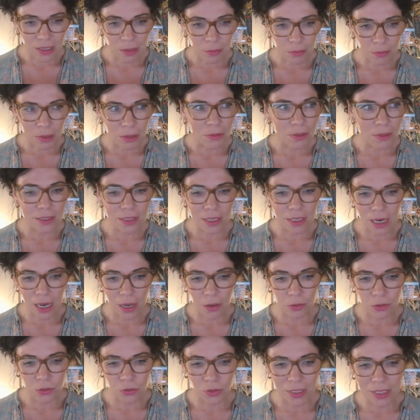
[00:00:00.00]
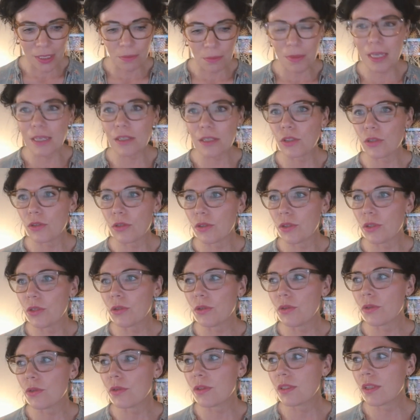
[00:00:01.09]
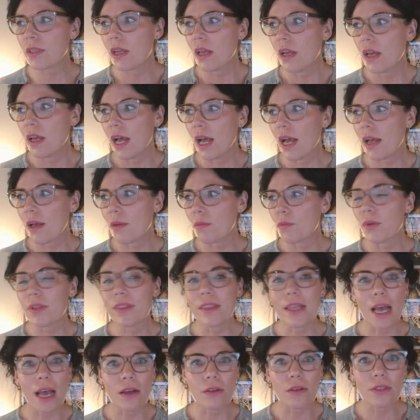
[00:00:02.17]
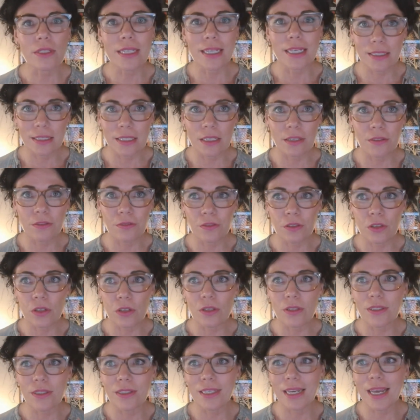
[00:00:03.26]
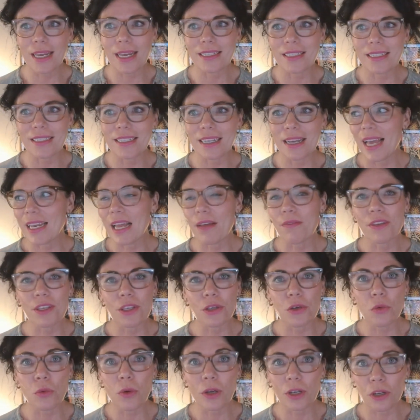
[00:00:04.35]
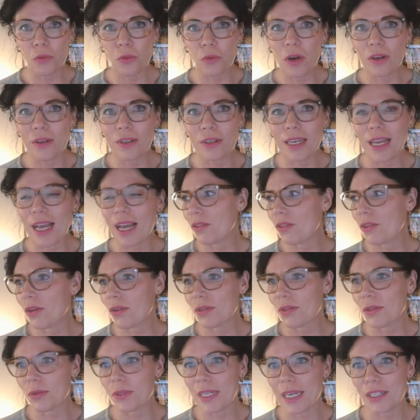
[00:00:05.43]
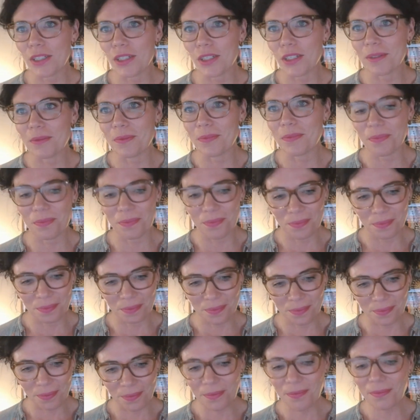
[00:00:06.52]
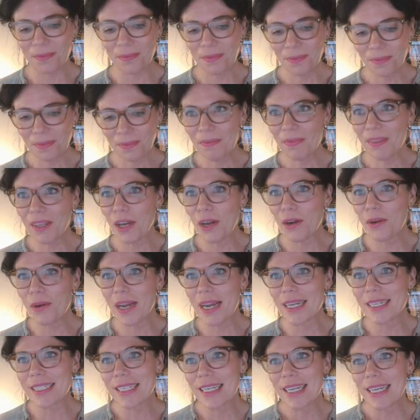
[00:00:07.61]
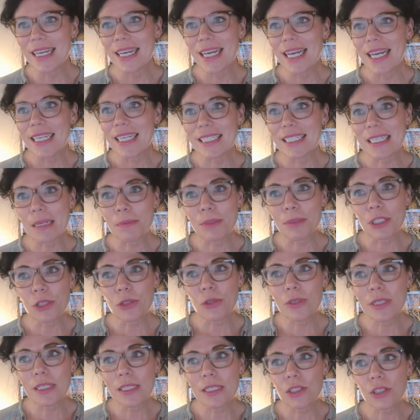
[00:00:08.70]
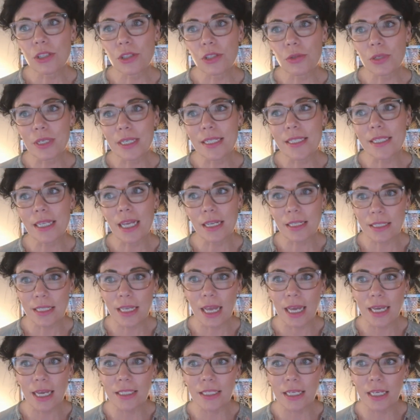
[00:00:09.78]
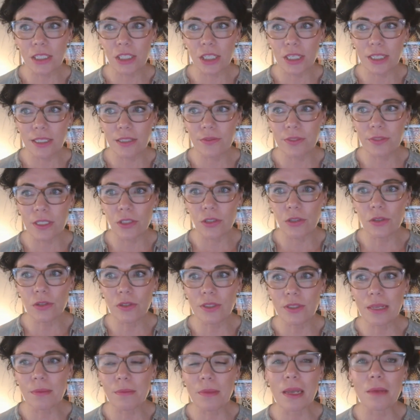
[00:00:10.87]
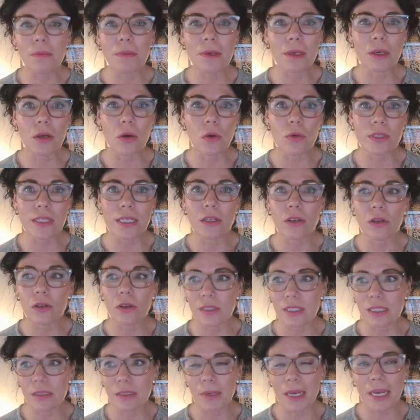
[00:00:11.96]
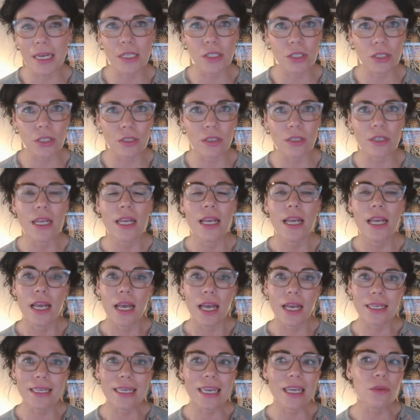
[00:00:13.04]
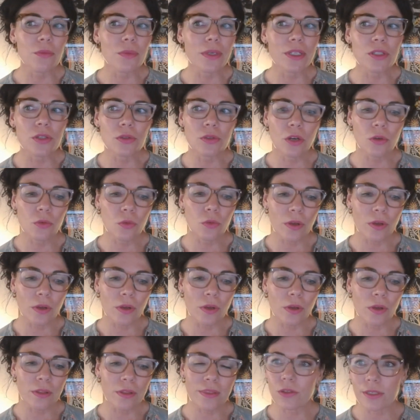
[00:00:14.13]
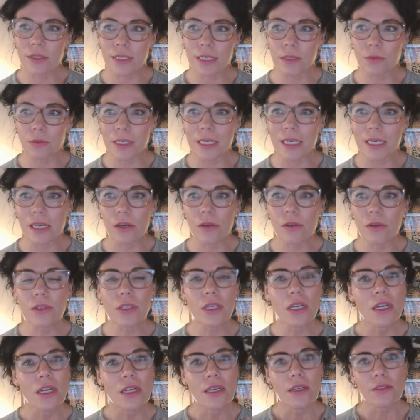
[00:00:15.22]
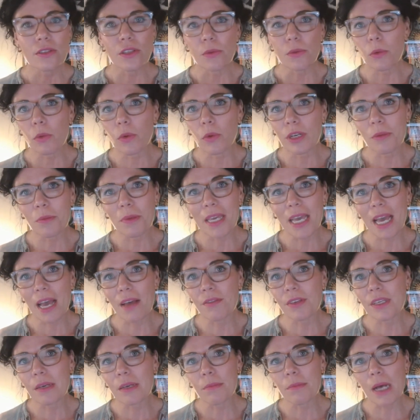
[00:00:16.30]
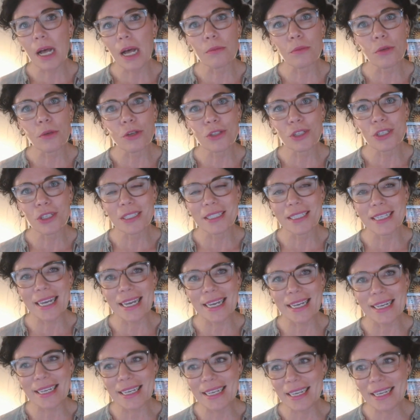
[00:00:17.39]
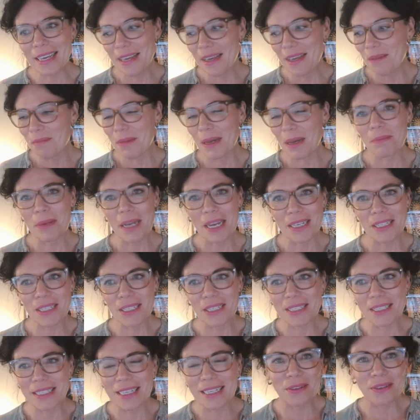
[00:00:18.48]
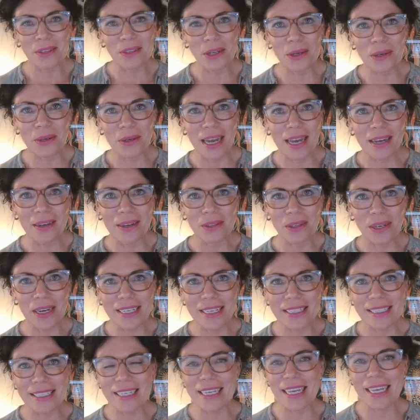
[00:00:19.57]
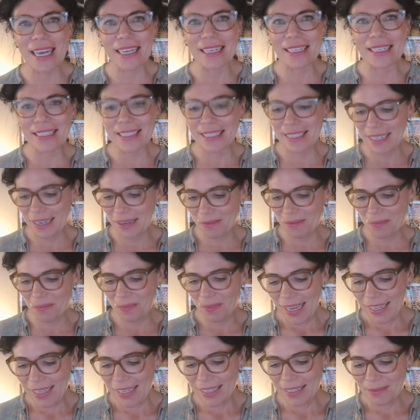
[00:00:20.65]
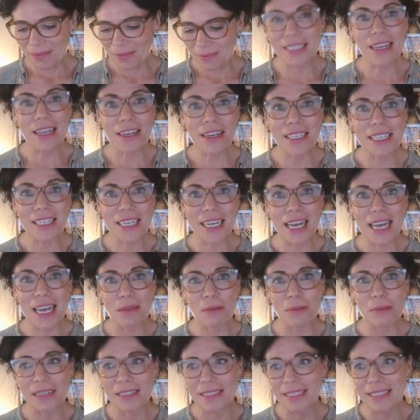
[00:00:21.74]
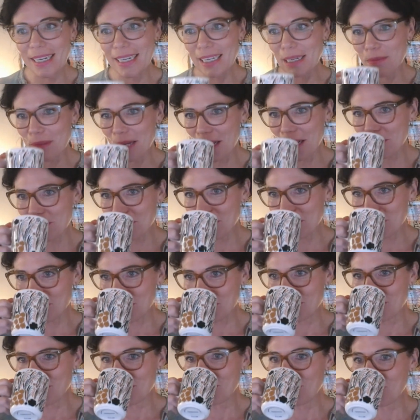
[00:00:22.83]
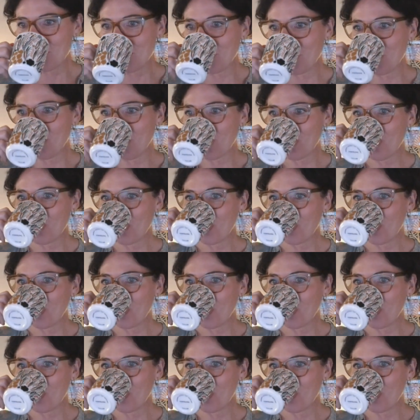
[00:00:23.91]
of supplements that I would recommend you use without testing first and having your one-on-one health consultation. All right. Step 2 is to treat underlying digestive issues that may be causing constipation. Again, we do not want that toxic reload, so we want to be having a bowel motion daily. My patients now know how crazy and, how excited I am about daily bowel motions.